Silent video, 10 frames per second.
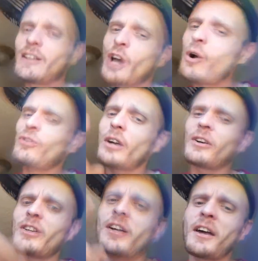No
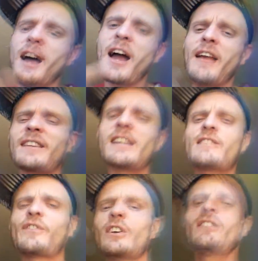longer gonna hide these
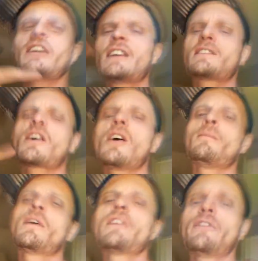feelings, all
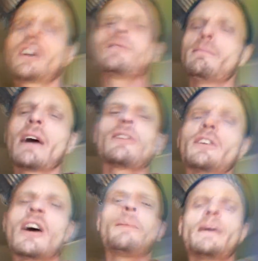motherfucking bottled
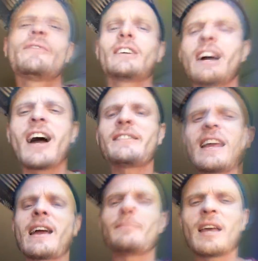up every
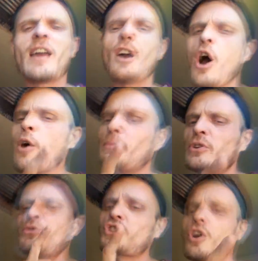goddamn day. Hope
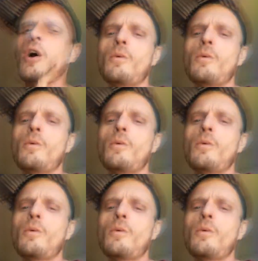you show